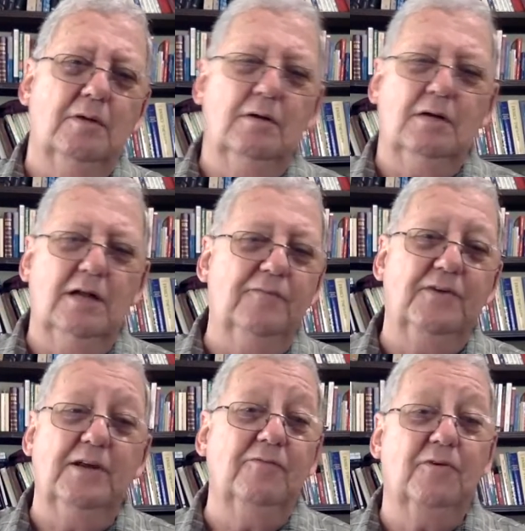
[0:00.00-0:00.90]

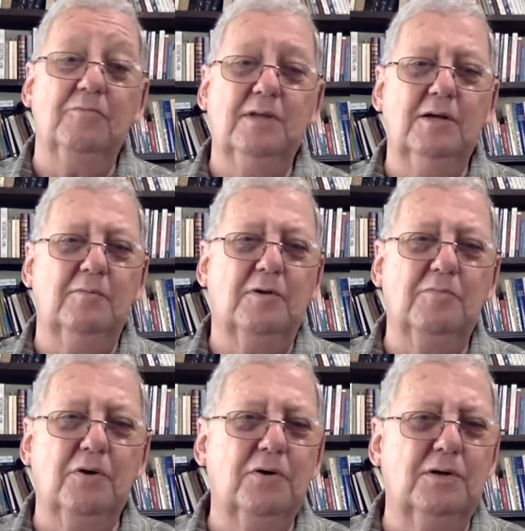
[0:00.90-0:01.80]
lifting from them a
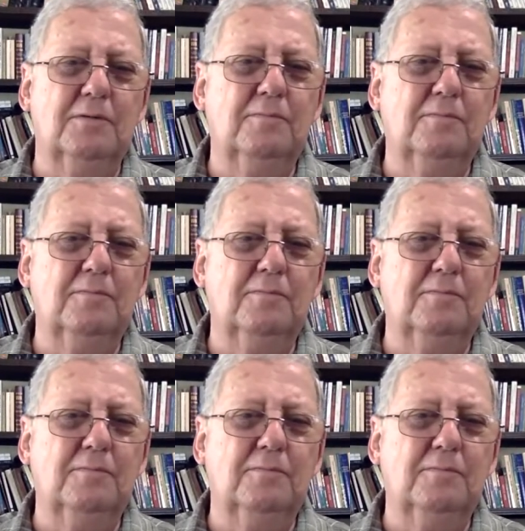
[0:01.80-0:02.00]
burden.